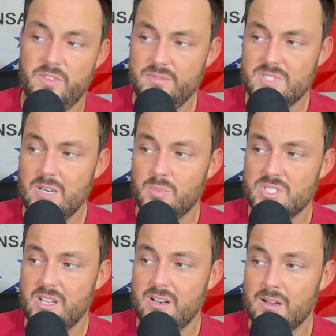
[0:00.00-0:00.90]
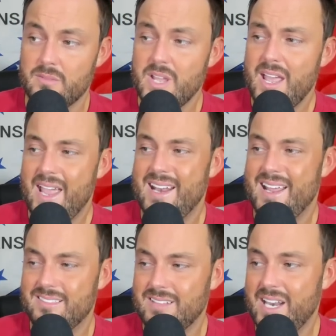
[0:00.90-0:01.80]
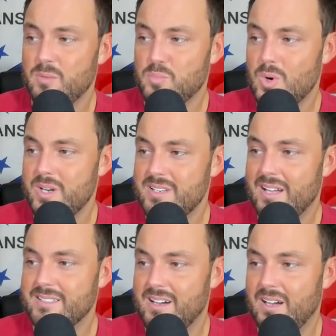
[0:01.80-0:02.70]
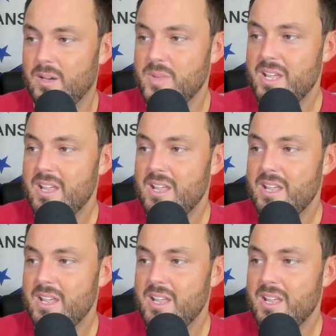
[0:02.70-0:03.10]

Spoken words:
15% off at athleticbrewing.com.